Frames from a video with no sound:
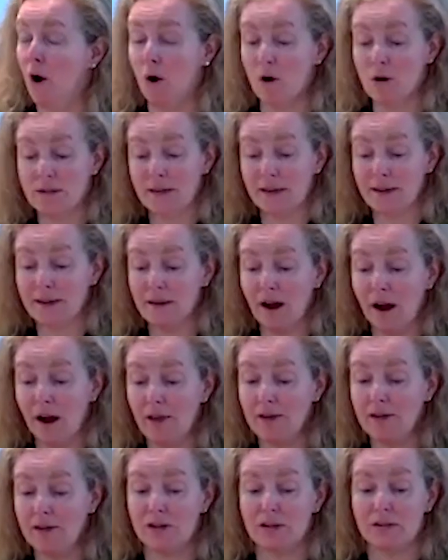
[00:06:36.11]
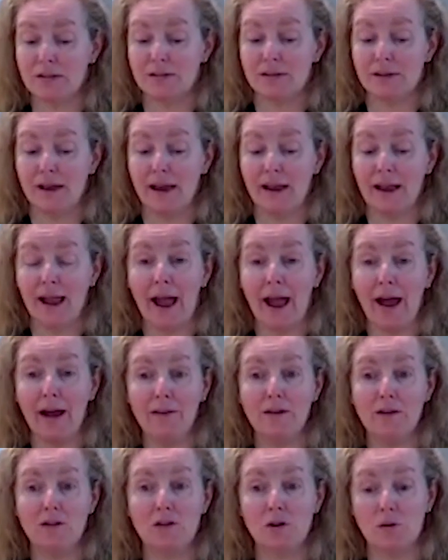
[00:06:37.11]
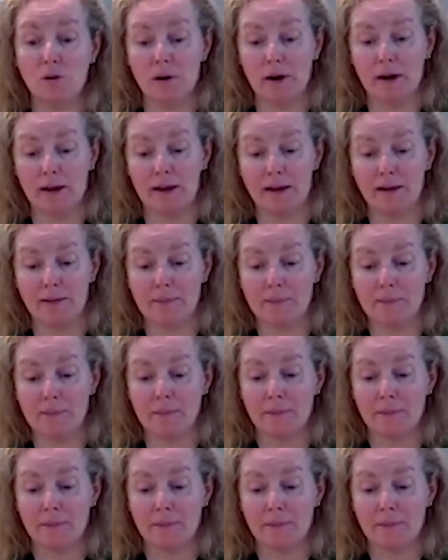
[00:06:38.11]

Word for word: or technologists like Alan Turing